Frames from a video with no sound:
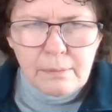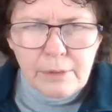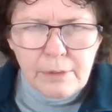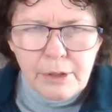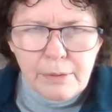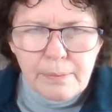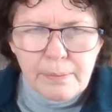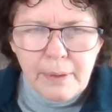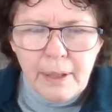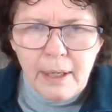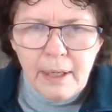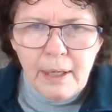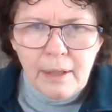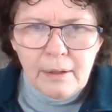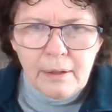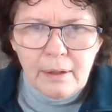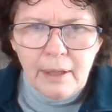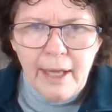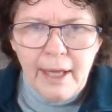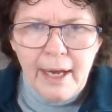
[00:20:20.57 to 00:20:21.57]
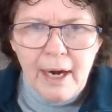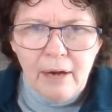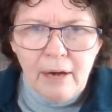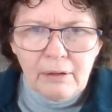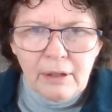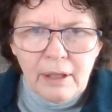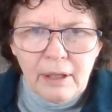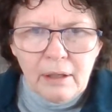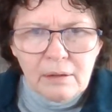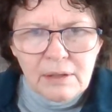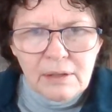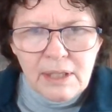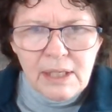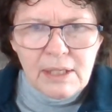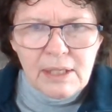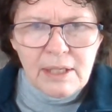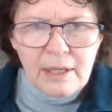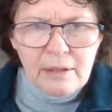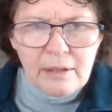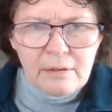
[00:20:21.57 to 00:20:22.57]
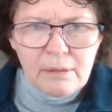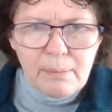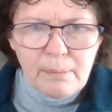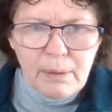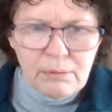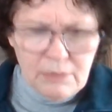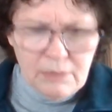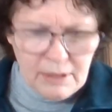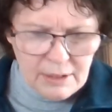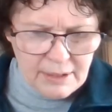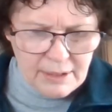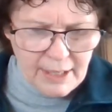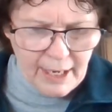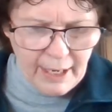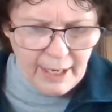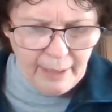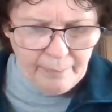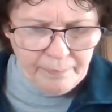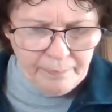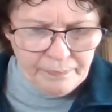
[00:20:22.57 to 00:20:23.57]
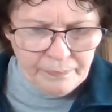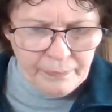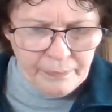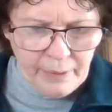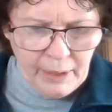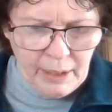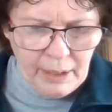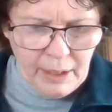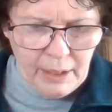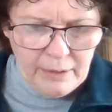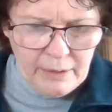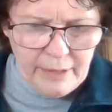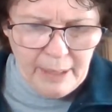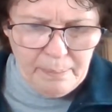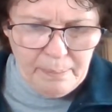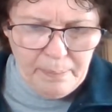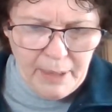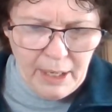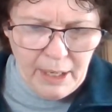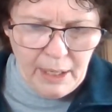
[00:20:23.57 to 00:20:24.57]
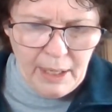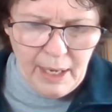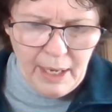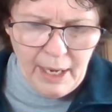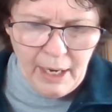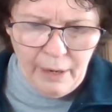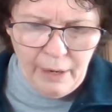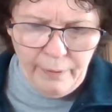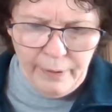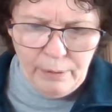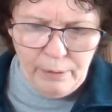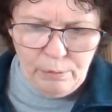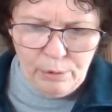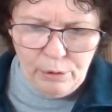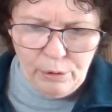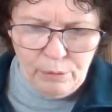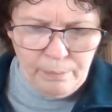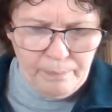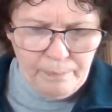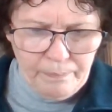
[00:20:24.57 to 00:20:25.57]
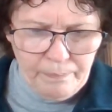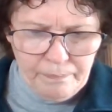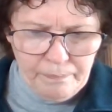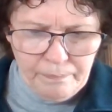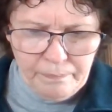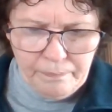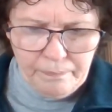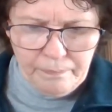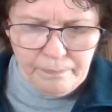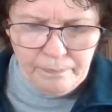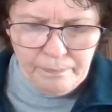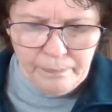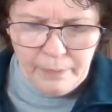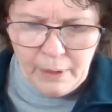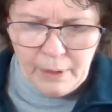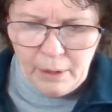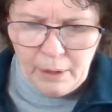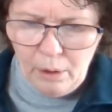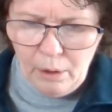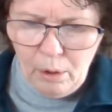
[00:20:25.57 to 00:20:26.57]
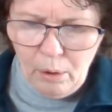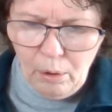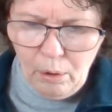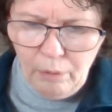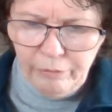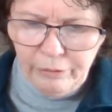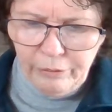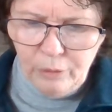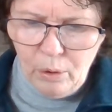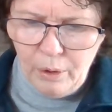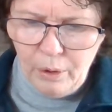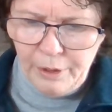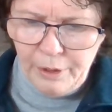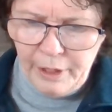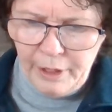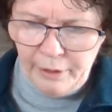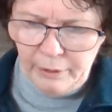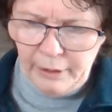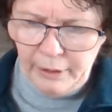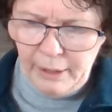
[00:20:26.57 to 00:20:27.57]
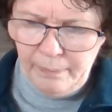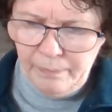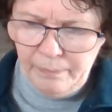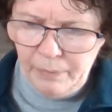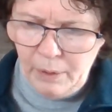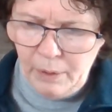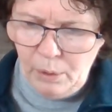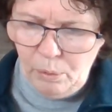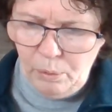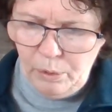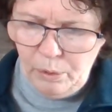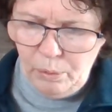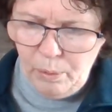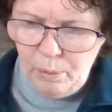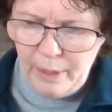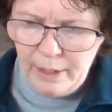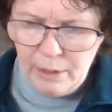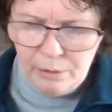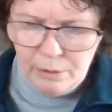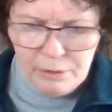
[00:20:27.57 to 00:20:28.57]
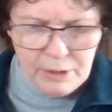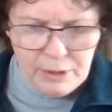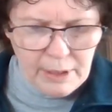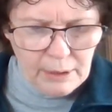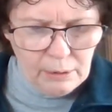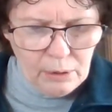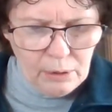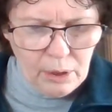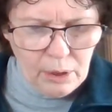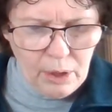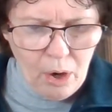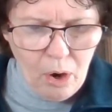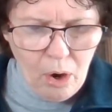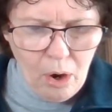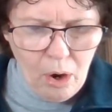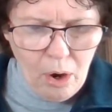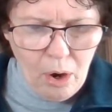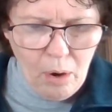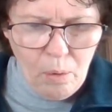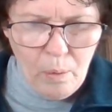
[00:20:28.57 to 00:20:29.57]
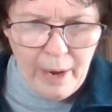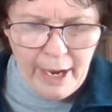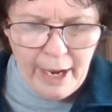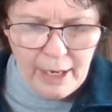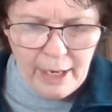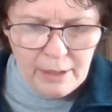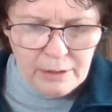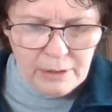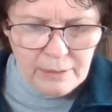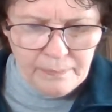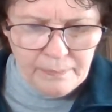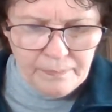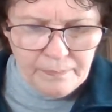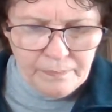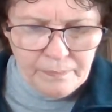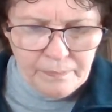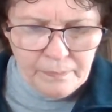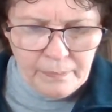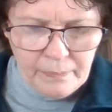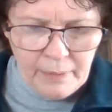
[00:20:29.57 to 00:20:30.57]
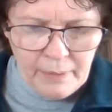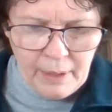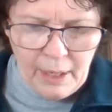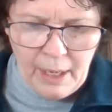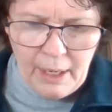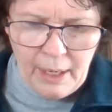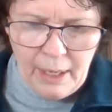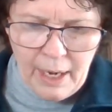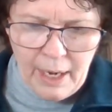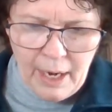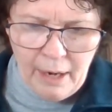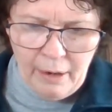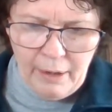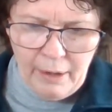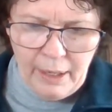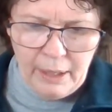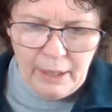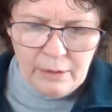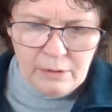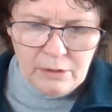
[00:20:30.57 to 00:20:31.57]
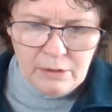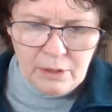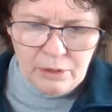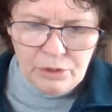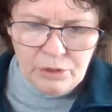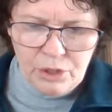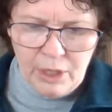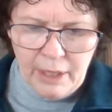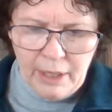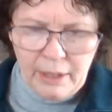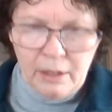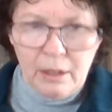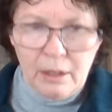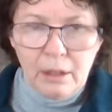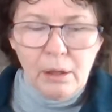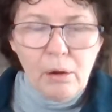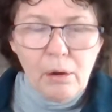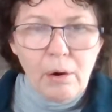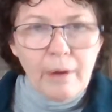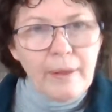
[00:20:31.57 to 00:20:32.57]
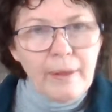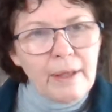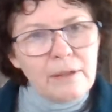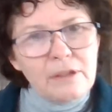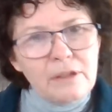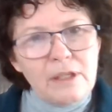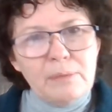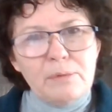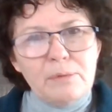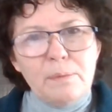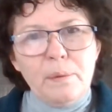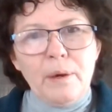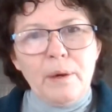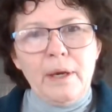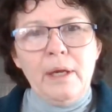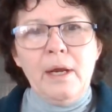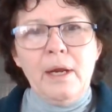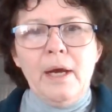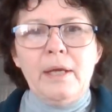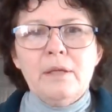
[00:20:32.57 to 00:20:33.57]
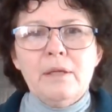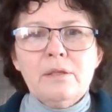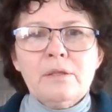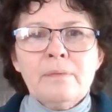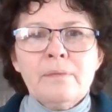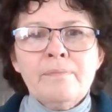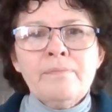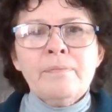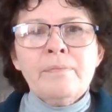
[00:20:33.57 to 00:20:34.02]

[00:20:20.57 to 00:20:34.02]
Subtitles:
She's beginning to let out little details about the setting. It is a big, airy room, the whole floor nearly, with windows that look all ways, and air and sunshine galore. That seems pretty nice.